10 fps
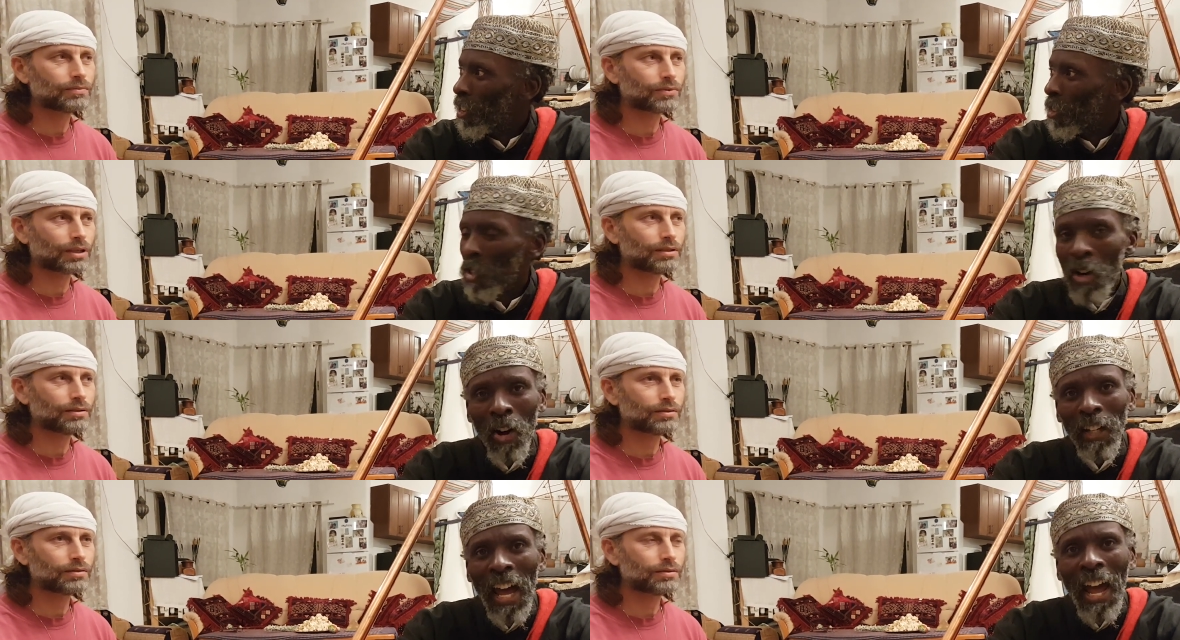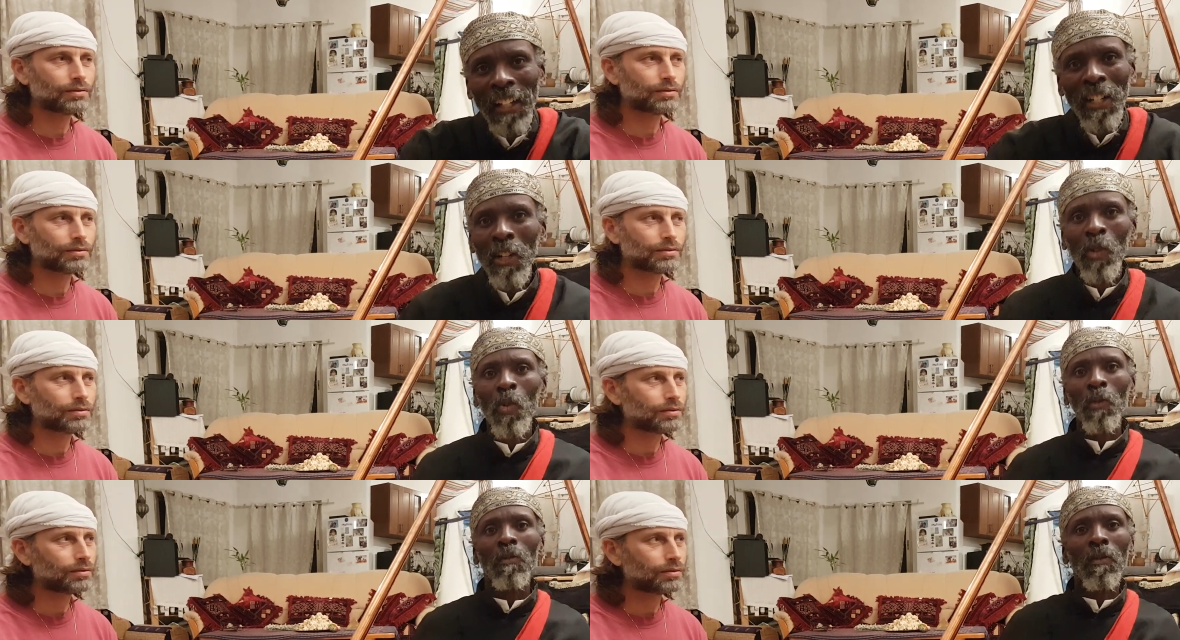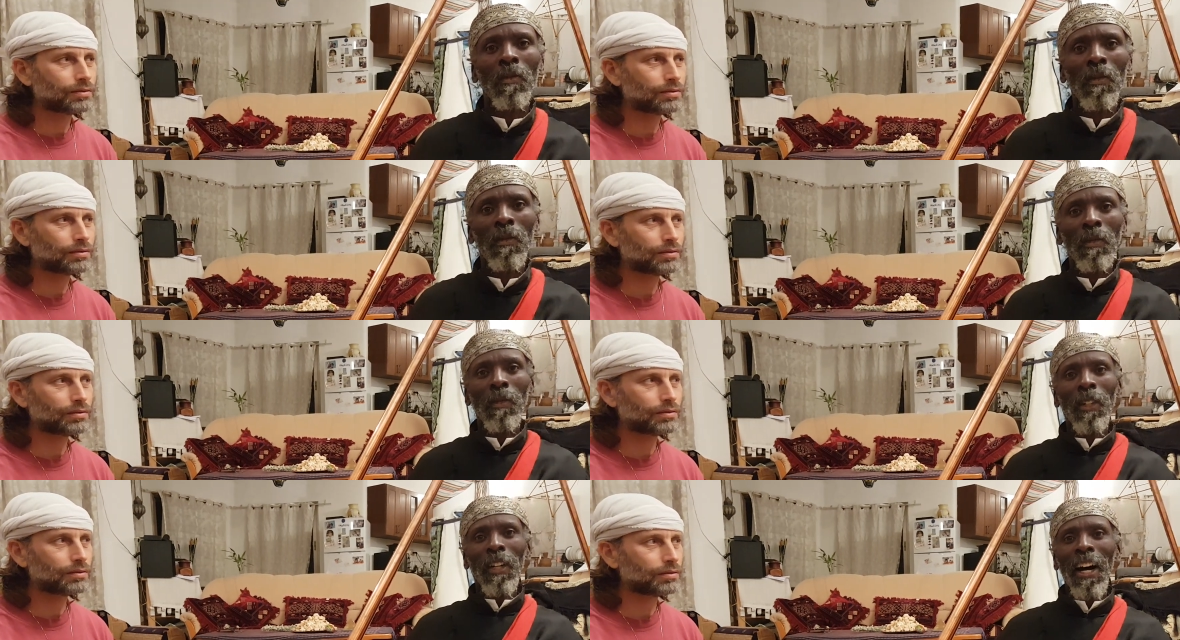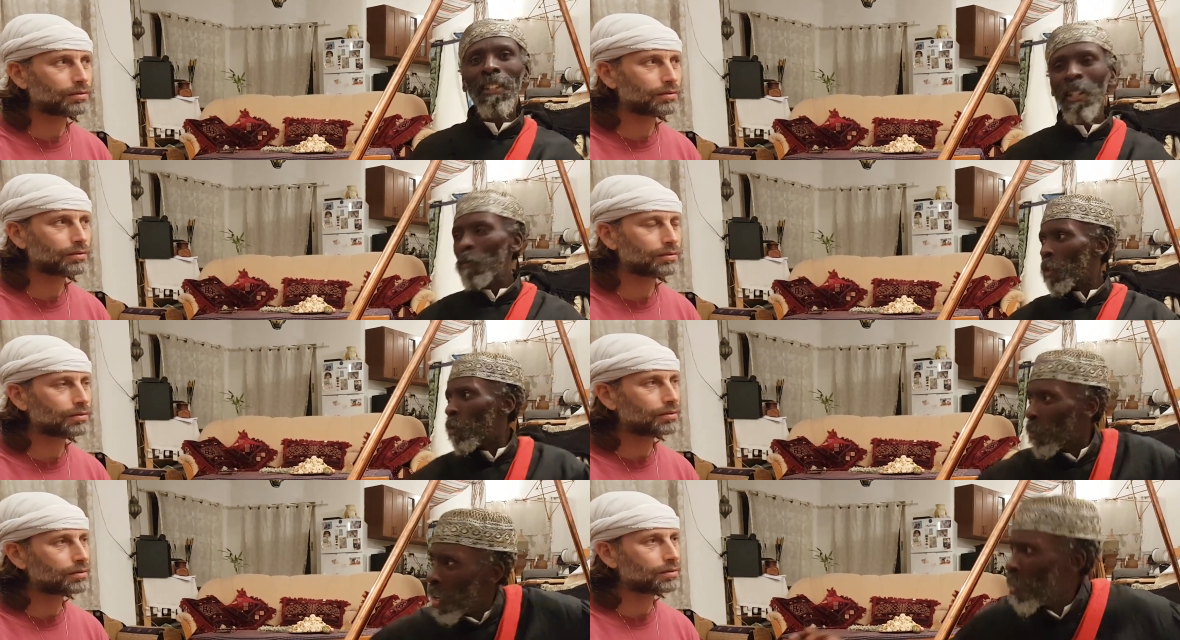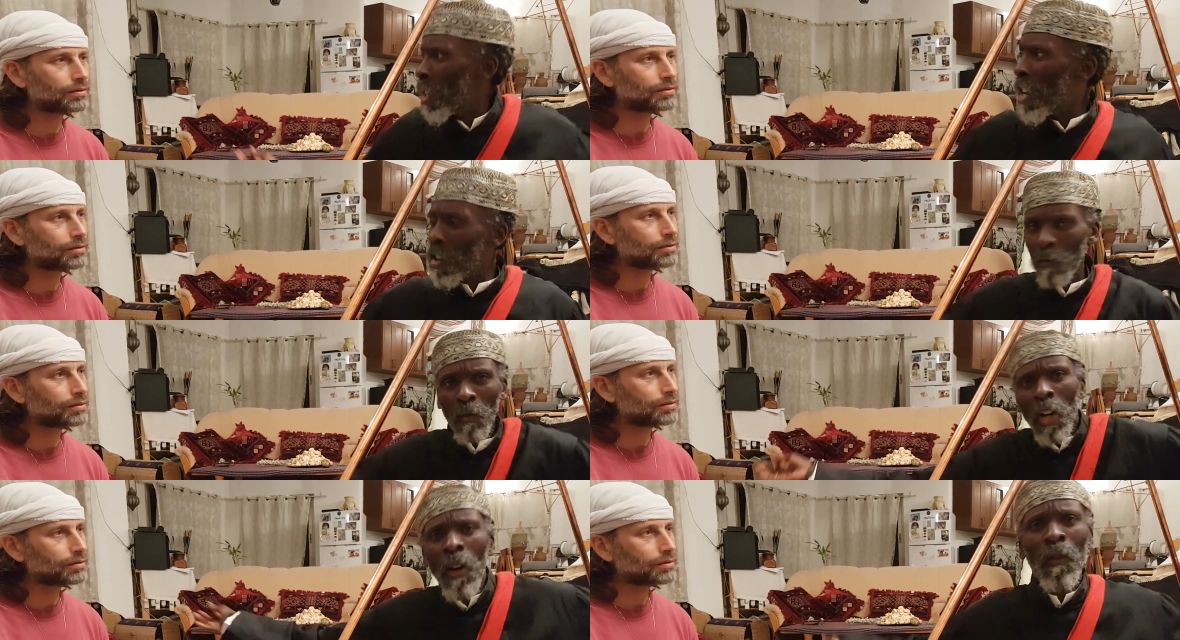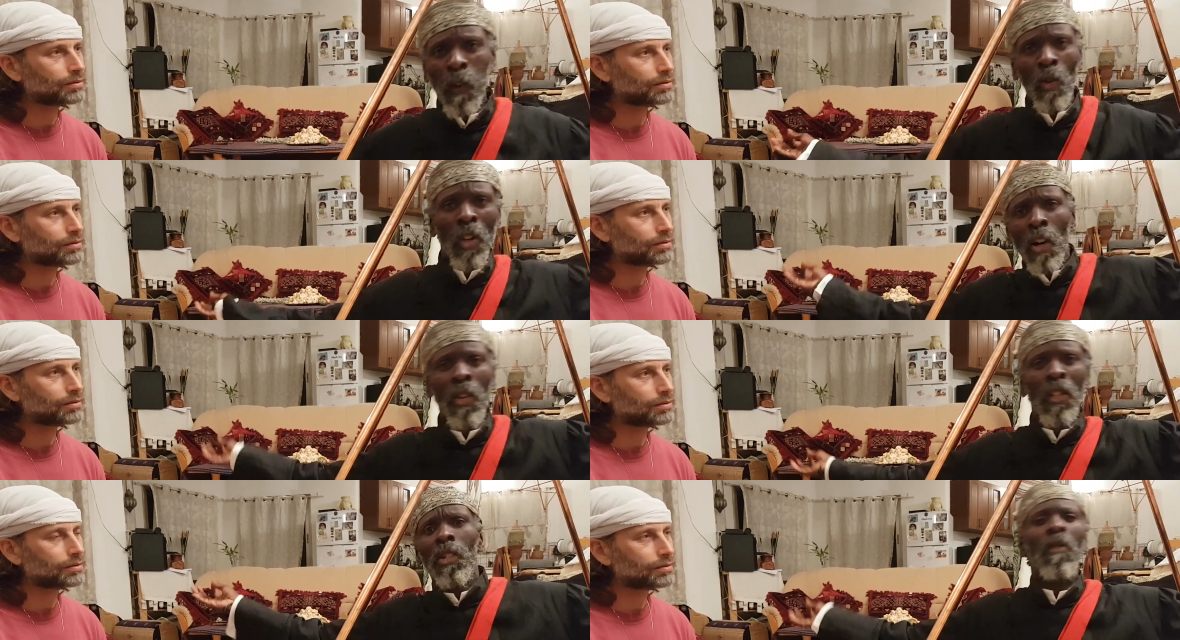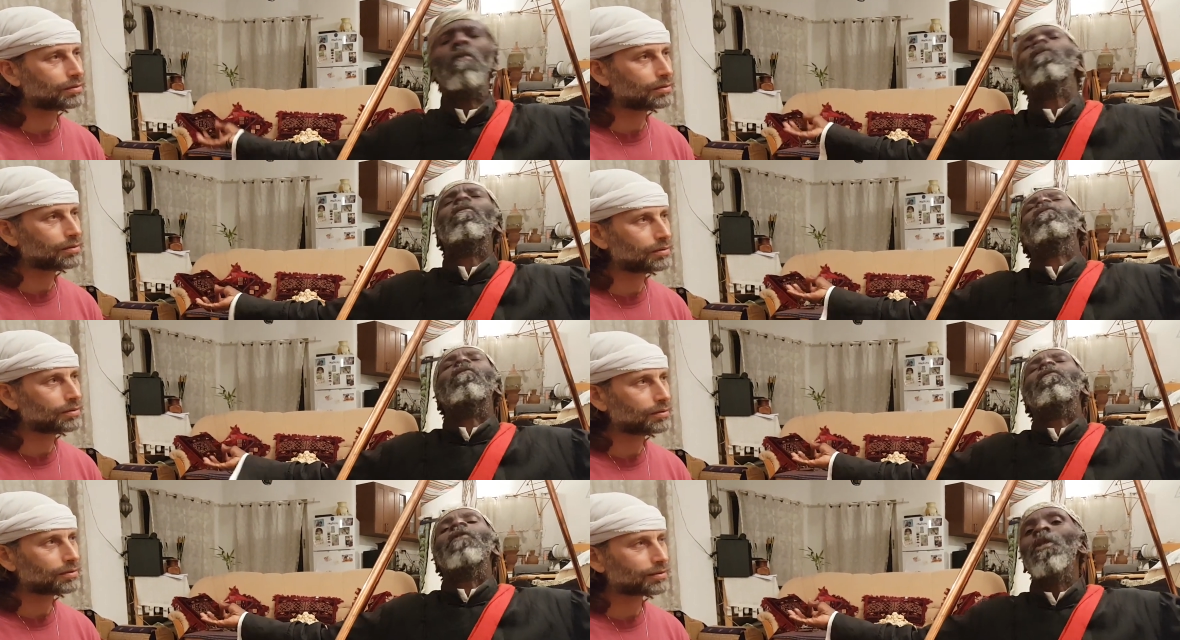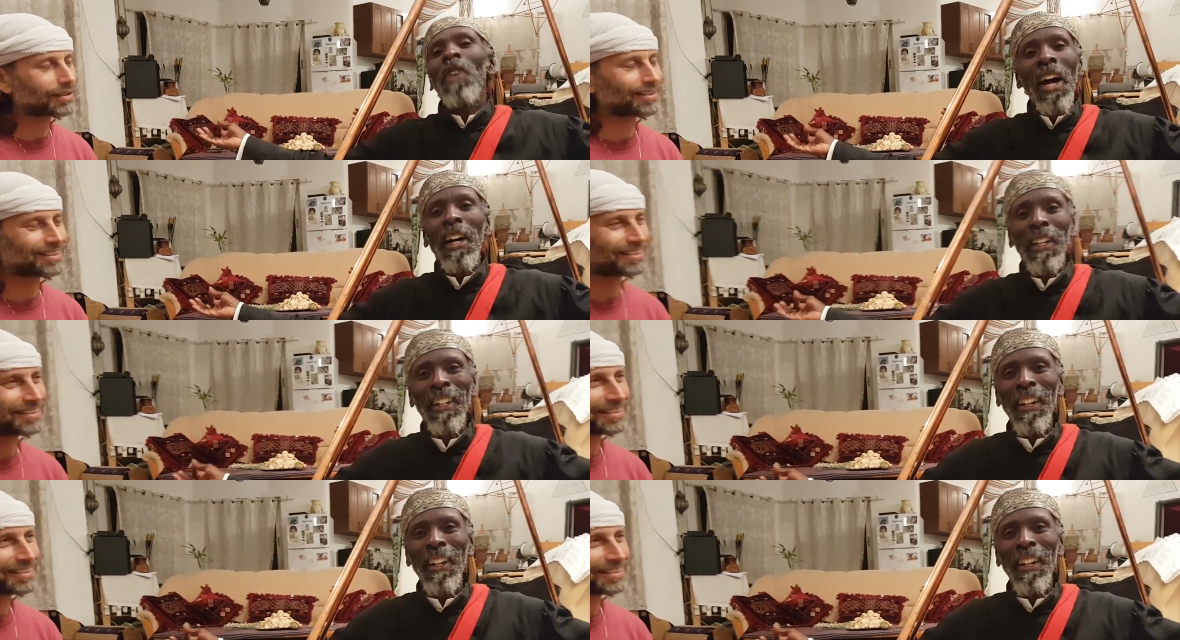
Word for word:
Speaker 1: Right. We all can act in a group. I see people, they be in their full lotus. Right.